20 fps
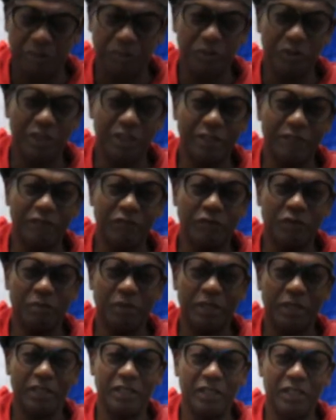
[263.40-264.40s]
I'm using it for
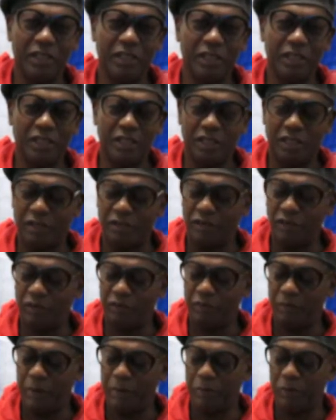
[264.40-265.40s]
my uh,
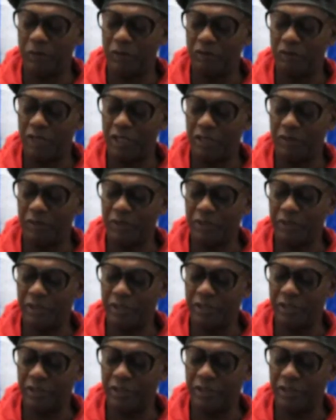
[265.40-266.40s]
for my postgraduate
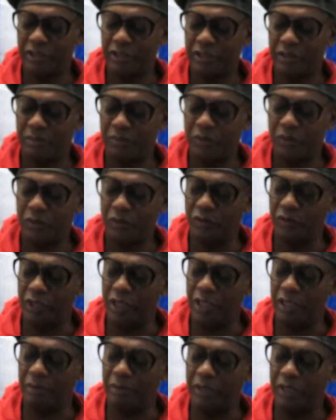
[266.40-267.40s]
studies, this is a book called
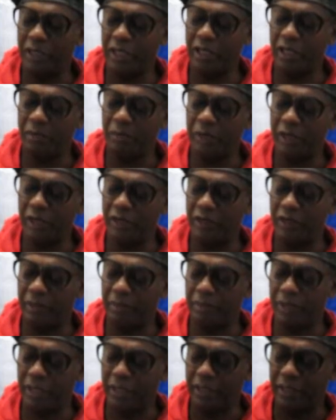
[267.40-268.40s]
Ella Baker, Ella Baker and the
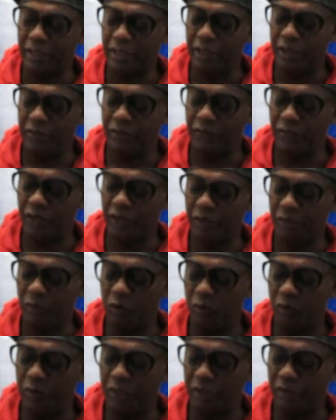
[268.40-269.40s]
Black Freedom
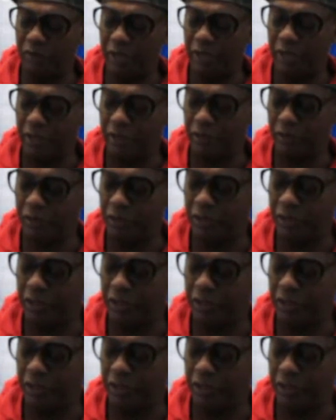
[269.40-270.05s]
Movement and Radical